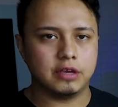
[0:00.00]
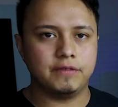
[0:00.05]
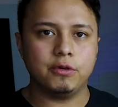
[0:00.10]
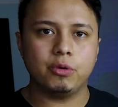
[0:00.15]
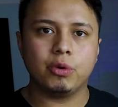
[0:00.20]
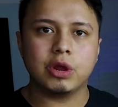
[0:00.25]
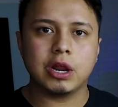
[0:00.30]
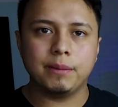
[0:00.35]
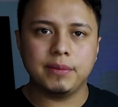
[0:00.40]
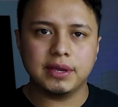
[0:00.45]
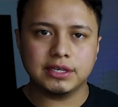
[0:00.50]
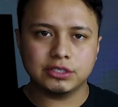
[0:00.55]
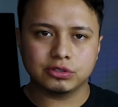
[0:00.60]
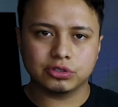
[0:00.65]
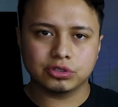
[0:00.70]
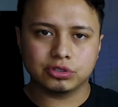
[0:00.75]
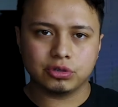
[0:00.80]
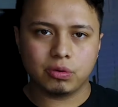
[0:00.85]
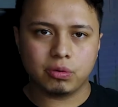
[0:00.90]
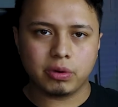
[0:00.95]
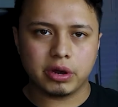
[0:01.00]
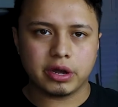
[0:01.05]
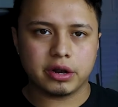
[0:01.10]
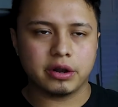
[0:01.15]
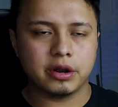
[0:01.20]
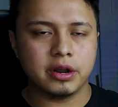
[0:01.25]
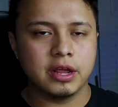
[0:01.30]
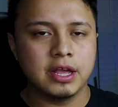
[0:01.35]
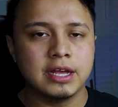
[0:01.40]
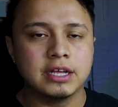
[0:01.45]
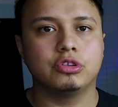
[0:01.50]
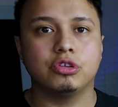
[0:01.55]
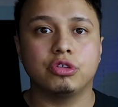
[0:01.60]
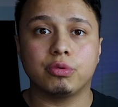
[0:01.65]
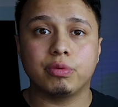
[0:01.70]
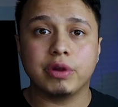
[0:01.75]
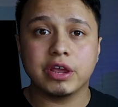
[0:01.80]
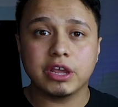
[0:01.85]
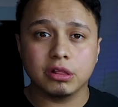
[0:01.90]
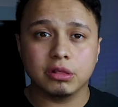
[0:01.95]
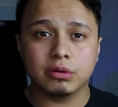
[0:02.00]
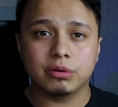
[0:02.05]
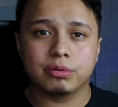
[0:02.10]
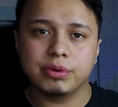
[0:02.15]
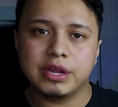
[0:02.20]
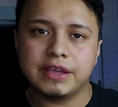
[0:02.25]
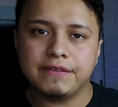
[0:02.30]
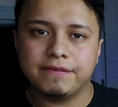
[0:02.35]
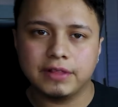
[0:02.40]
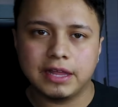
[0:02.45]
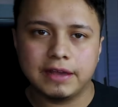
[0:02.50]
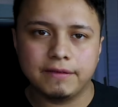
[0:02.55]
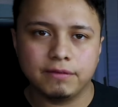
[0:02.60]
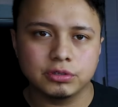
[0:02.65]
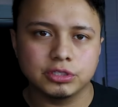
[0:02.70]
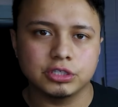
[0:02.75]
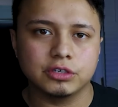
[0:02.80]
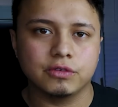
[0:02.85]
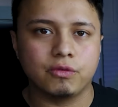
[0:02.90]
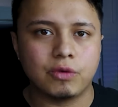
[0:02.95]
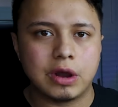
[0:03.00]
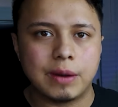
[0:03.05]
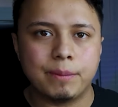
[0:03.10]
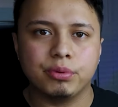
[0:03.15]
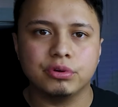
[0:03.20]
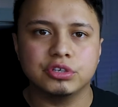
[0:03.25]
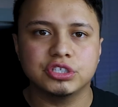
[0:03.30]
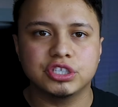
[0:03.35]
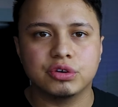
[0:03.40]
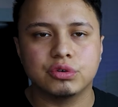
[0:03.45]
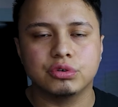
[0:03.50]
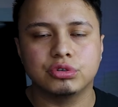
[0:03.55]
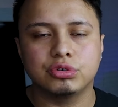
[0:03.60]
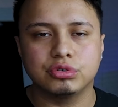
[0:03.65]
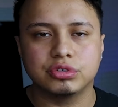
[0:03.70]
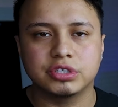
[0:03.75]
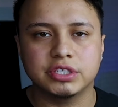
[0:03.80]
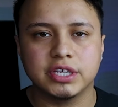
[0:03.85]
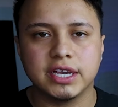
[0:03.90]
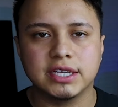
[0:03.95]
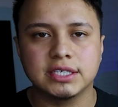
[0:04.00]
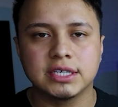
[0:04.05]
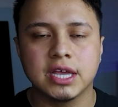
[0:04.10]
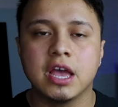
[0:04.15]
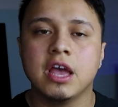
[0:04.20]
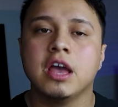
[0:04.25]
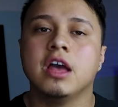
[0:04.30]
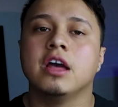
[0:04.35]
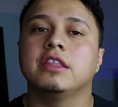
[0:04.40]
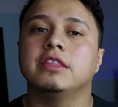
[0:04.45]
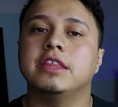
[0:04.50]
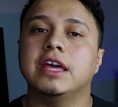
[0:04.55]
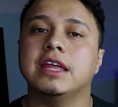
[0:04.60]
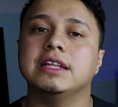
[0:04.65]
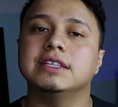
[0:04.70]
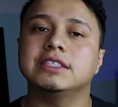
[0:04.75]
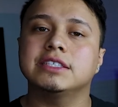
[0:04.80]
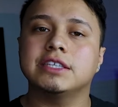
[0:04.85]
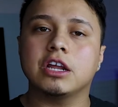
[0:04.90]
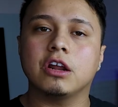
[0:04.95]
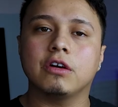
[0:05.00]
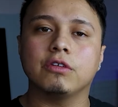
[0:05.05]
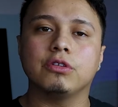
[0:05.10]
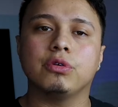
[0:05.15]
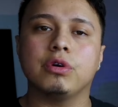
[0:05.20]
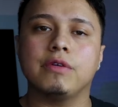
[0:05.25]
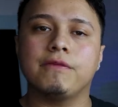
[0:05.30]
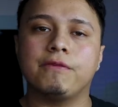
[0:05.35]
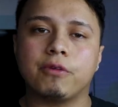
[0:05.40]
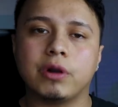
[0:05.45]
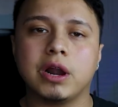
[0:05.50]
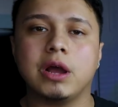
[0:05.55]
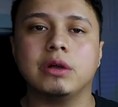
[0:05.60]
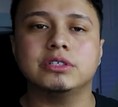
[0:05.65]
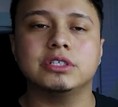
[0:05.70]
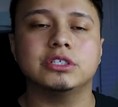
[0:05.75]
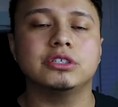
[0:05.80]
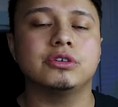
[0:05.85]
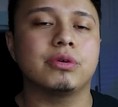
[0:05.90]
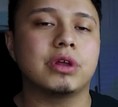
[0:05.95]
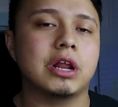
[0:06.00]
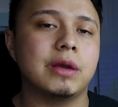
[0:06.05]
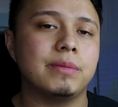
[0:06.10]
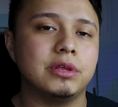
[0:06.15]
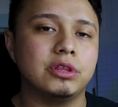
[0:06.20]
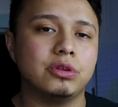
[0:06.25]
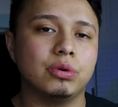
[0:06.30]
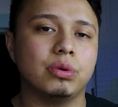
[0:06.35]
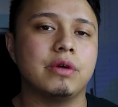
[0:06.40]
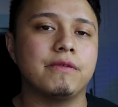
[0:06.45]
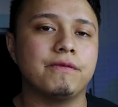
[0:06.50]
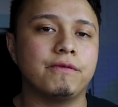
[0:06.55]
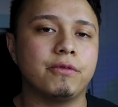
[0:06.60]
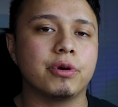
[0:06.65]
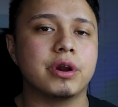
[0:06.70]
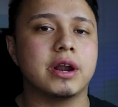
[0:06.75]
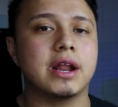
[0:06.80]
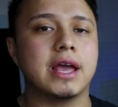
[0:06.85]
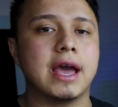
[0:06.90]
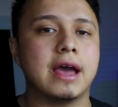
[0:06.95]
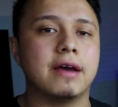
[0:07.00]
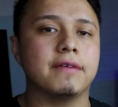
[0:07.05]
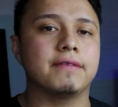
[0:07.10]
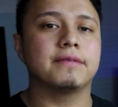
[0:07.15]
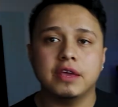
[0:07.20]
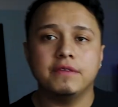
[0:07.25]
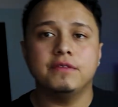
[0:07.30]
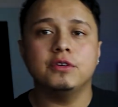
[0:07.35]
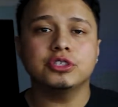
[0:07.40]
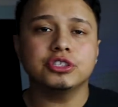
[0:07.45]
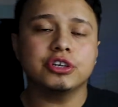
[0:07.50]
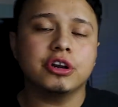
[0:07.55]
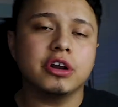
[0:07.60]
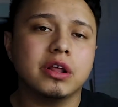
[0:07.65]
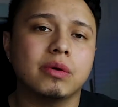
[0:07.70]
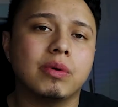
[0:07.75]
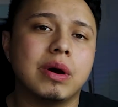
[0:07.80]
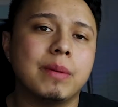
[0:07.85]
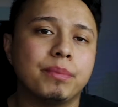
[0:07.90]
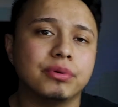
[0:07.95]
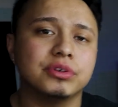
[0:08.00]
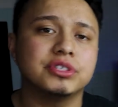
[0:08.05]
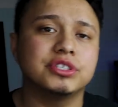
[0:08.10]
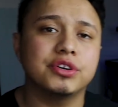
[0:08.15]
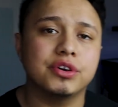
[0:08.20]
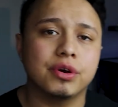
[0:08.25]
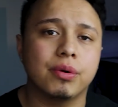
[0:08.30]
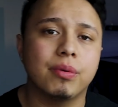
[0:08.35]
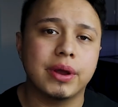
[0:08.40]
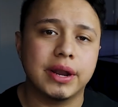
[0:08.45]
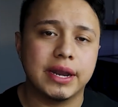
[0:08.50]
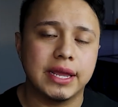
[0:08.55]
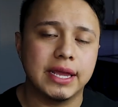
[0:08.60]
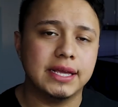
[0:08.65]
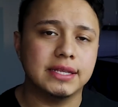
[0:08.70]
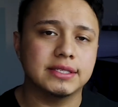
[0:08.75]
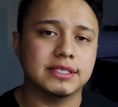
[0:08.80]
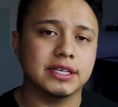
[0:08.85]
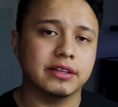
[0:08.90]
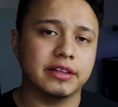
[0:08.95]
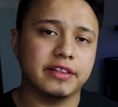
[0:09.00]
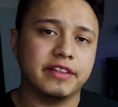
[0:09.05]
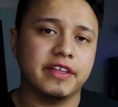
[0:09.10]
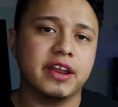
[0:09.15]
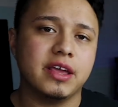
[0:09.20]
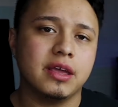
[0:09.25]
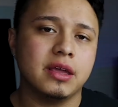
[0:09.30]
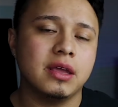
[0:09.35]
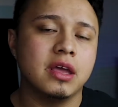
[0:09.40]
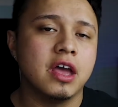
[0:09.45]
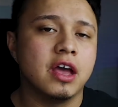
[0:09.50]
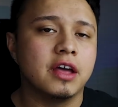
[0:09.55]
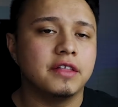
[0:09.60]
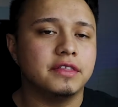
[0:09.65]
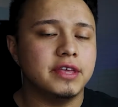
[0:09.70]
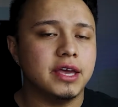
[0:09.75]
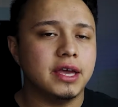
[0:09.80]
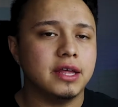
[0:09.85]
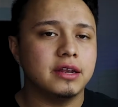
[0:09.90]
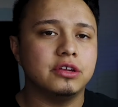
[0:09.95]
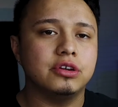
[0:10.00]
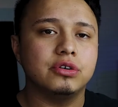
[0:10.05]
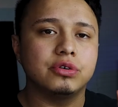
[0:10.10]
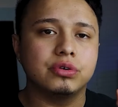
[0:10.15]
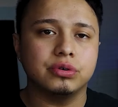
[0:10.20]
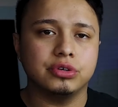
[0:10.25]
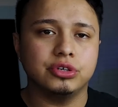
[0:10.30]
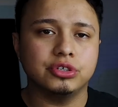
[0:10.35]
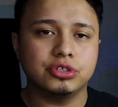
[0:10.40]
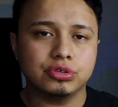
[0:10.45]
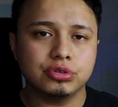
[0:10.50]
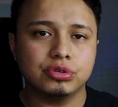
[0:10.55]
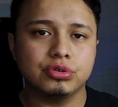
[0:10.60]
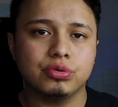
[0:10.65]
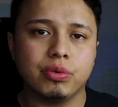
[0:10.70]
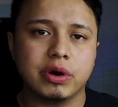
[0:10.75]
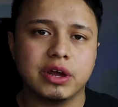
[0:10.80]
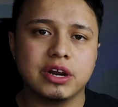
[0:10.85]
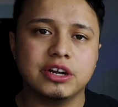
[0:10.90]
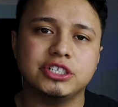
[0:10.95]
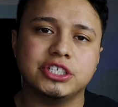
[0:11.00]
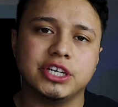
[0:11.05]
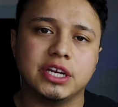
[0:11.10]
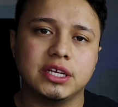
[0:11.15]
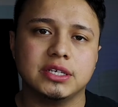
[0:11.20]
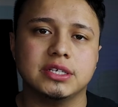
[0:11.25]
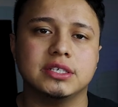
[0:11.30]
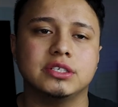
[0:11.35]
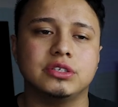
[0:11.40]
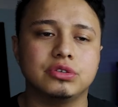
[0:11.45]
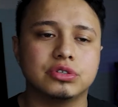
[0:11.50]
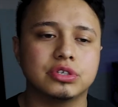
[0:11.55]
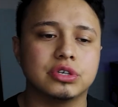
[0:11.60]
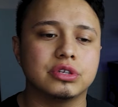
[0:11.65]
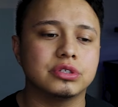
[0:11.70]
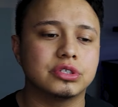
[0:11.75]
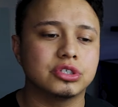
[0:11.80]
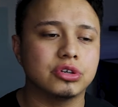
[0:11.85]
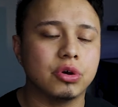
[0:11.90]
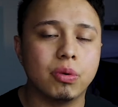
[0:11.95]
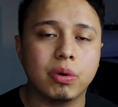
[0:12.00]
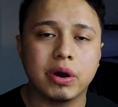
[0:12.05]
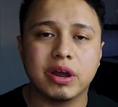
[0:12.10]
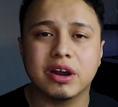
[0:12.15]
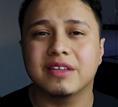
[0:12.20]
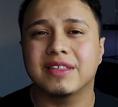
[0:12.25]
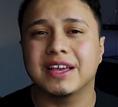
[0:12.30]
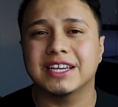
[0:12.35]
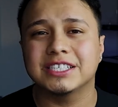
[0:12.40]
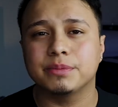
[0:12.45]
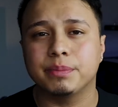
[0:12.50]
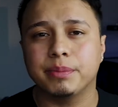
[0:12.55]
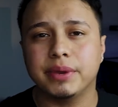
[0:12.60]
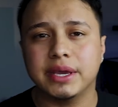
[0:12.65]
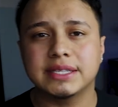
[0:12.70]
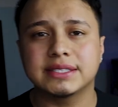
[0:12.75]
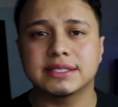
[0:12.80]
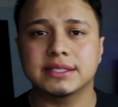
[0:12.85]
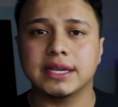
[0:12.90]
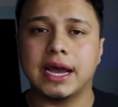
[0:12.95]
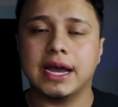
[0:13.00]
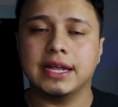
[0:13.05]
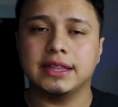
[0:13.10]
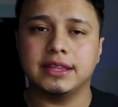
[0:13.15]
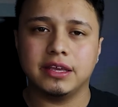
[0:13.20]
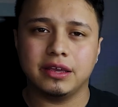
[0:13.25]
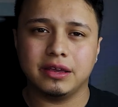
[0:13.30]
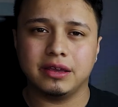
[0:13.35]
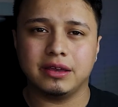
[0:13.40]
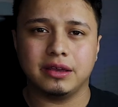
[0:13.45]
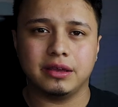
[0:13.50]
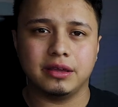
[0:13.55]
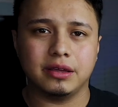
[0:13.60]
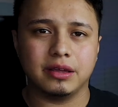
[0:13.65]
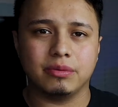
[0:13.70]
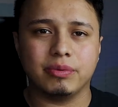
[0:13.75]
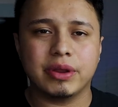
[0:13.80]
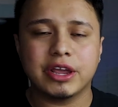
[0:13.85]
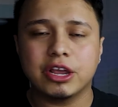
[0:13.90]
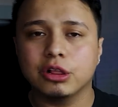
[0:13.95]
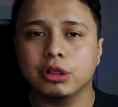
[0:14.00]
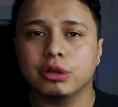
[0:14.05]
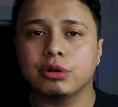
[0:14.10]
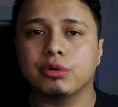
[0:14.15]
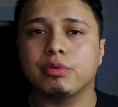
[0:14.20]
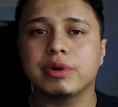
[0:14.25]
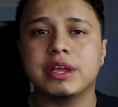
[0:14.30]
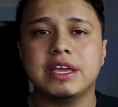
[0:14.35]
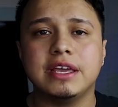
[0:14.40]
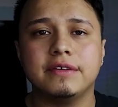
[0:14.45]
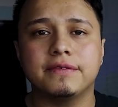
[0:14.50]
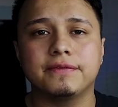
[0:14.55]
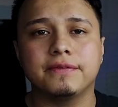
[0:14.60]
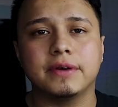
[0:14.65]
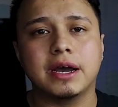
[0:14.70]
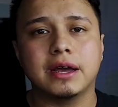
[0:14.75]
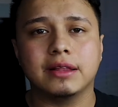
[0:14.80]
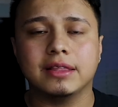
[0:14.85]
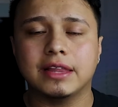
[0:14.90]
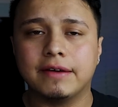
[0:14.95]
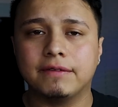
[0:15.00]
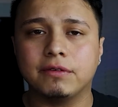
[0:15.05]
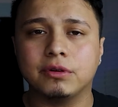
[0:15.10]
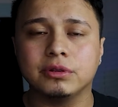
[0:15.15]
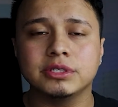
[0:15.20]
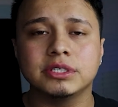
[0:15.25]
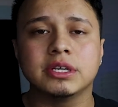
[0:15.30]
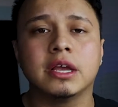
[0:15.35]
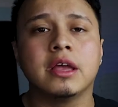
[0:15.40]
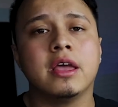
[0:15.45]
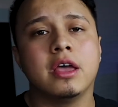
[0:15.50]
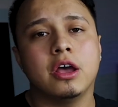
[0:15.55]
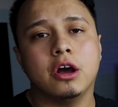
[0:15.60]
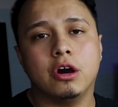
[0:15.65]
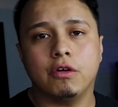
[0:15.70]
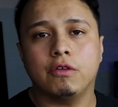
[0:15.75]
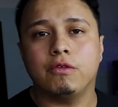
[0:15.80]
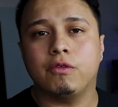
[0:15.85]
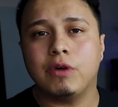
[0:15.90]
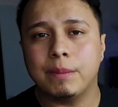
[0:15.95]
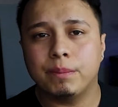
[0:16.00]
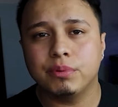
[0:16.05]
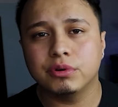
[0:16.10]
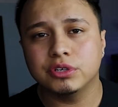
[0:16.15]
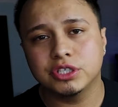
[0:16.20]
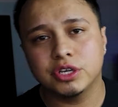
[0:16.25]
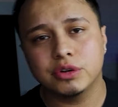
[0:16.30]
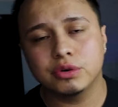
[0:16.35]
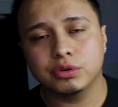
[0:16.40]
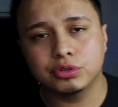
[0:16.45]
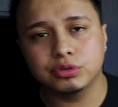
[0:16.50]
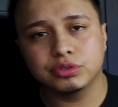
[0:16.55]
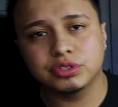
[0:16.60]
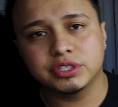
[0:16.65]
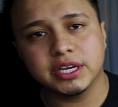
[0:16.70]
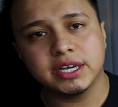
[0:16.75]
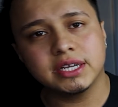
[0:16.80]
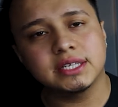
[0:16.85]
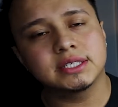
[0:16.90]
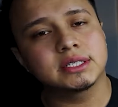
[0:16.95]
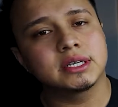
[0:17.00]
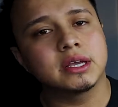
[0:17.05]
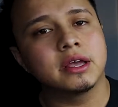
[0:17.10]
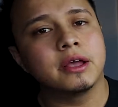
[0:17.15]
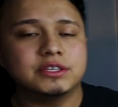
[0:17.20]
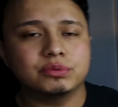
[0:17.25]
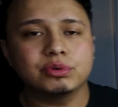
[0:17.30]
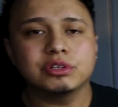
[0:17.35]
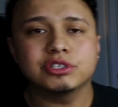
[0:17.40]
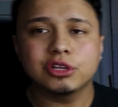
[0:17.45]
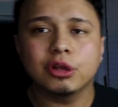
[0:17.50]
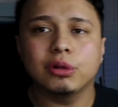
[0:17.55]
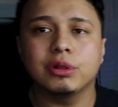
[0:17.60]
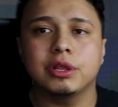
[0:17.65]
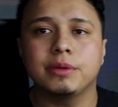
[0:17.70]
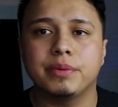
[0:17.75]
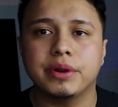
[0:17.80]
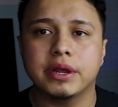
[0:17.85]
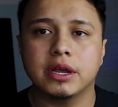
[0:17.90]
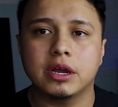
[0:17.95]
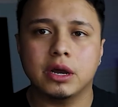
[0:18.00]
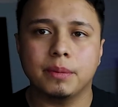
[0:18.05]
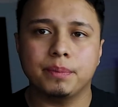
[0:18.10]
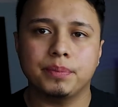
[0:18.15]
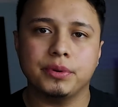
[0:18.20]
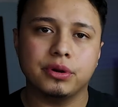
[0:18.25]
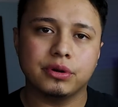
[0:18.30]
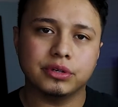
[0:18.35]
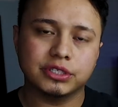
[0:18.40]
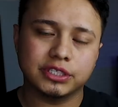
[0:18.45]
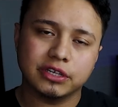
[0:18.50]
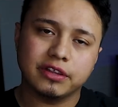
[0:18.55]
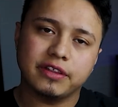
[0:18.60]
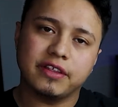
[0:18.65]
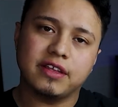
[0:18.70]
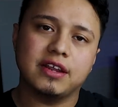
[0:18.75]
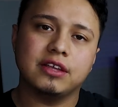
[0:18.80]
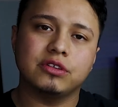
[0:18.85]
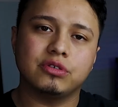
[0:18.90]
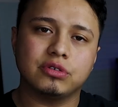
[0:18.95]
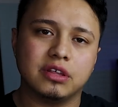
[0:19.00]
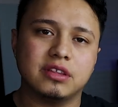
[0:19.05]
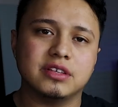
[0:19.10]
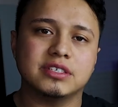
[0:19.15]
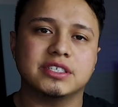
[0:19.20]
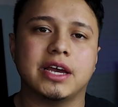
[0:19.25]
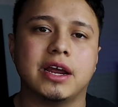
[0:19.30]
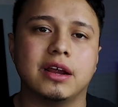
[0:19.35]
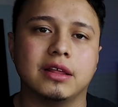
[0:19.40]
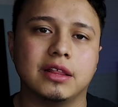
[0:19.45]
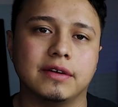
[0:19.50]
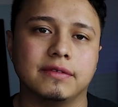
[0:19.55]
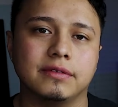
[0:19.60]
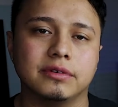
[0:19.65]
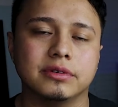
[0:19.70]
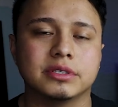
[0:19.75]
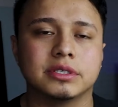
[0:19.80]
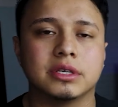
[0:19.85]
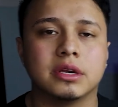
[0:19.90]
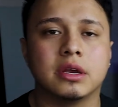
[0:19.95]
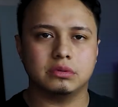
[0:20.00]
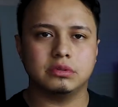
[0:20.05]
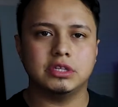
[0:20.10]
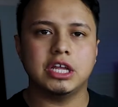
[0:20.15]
If you want to mix your salt water to the regular Reef levels of 1.026, then instead of doing 4 ounces, you're gonna be doing 4.5. If you start at 1.018 salinity, then you should do water changes using salt water that's mixed at the regular Reef levels of 1.026. This will slowly bring up your salinity to the desired levels.